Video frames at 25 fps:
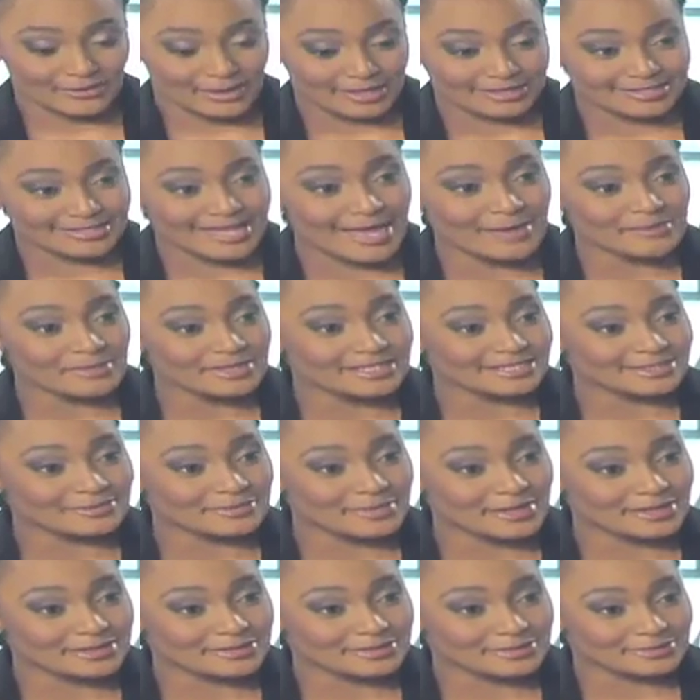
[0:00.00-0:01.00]
for us. I'm a
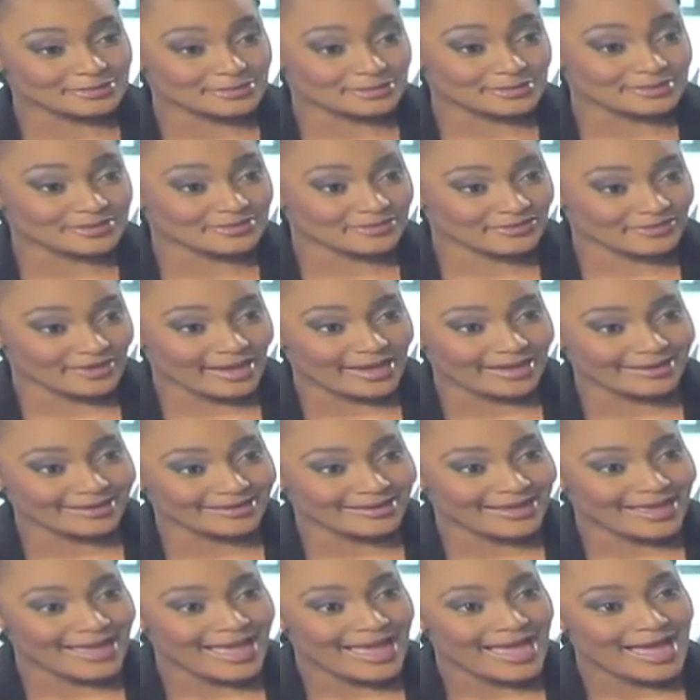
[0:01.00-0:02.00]
tomato sauce
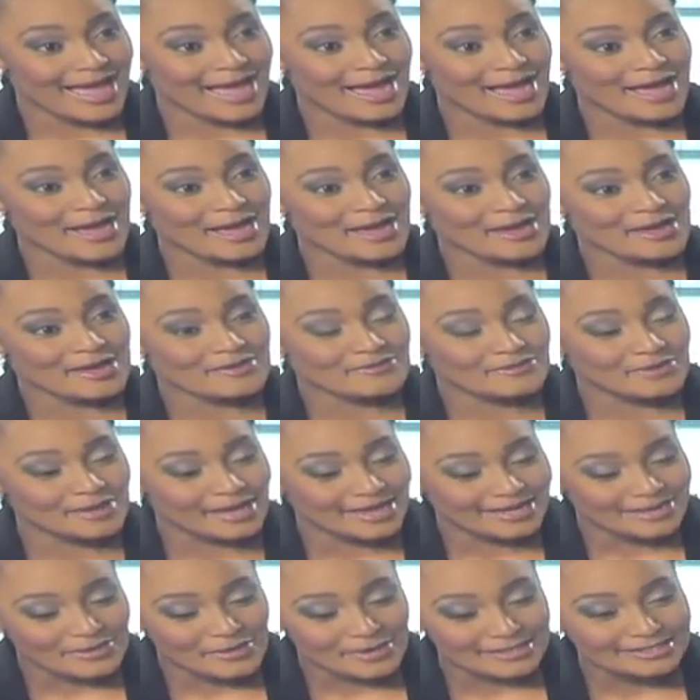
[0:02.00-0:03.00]
fan. If you
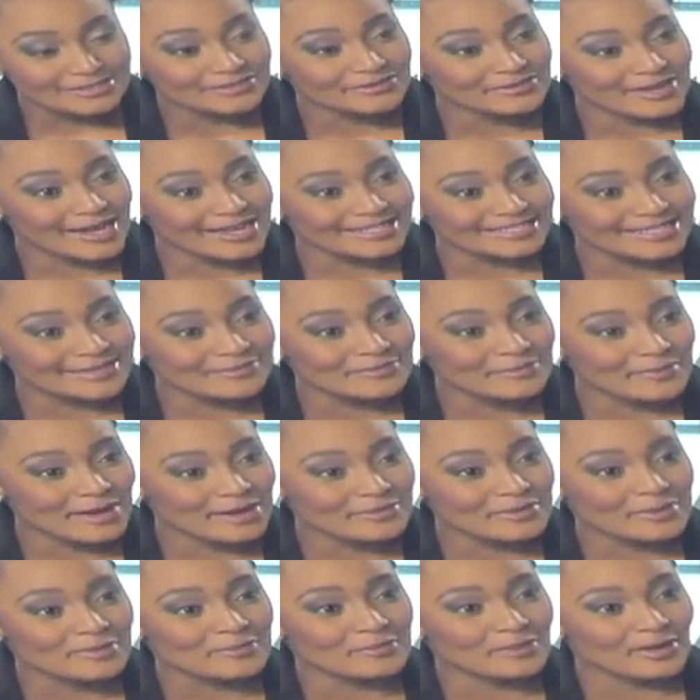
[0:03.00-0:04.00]
can quantify it in
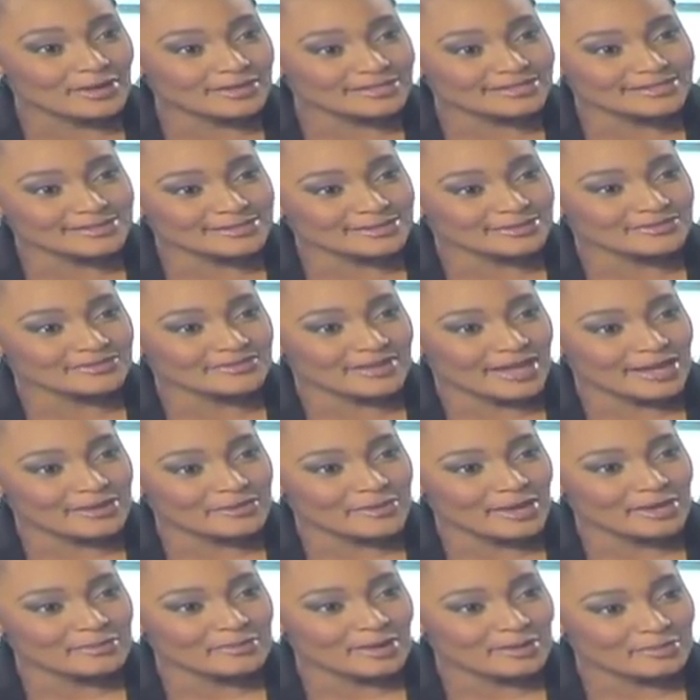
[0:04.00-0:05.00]
maybe bottles of
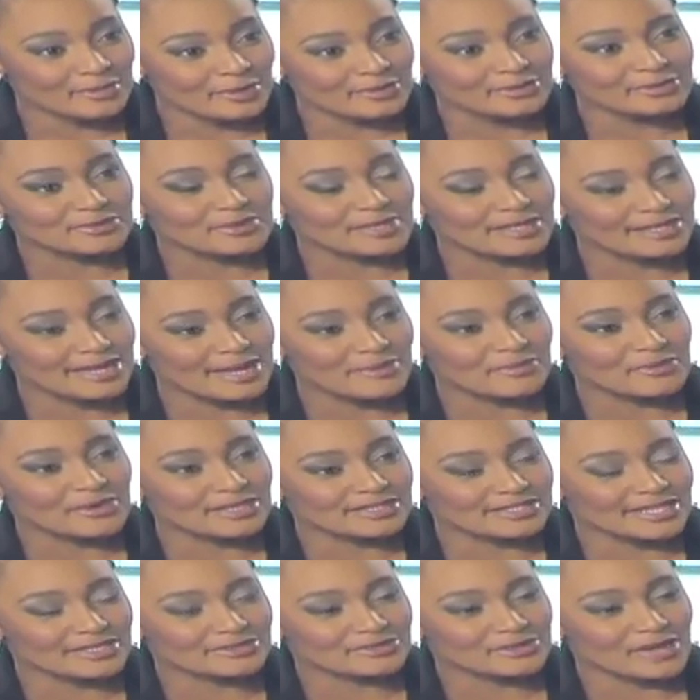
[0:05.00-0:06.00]
value, and maybe also
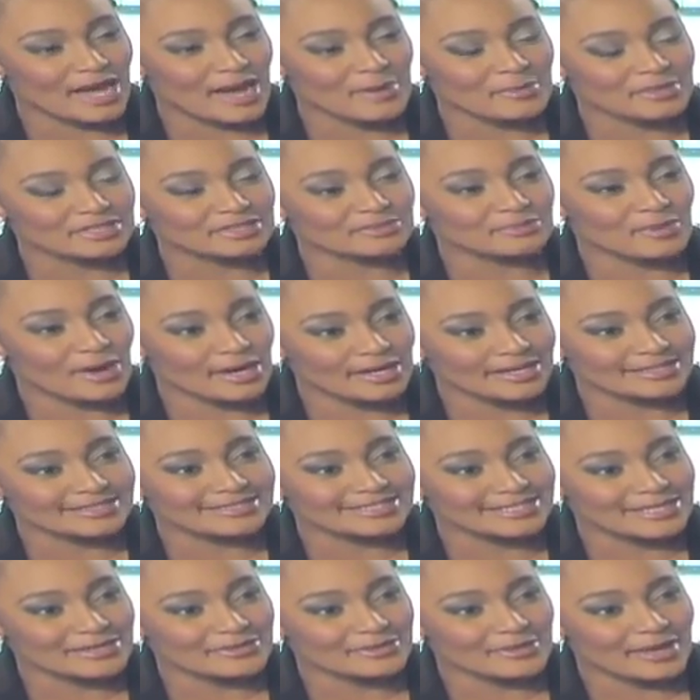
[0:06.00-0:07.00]
elaborate as to how much market
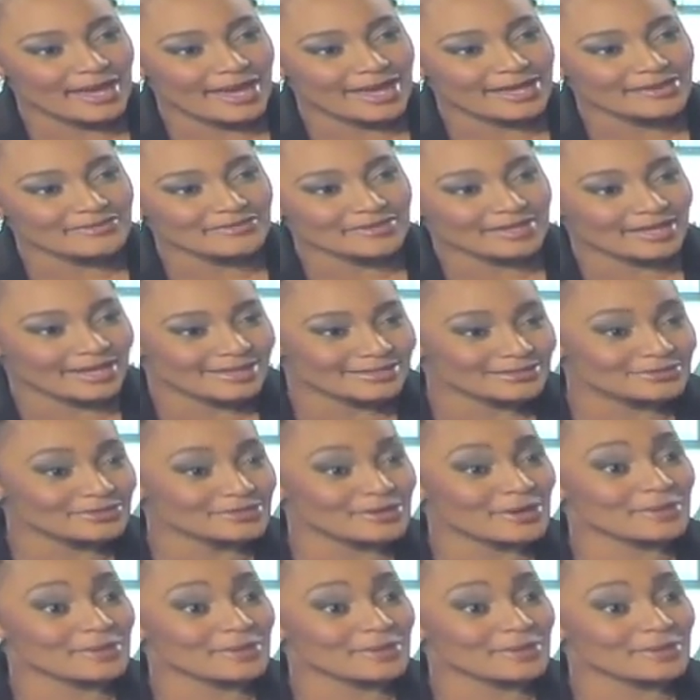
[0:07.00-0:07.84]
share you have against your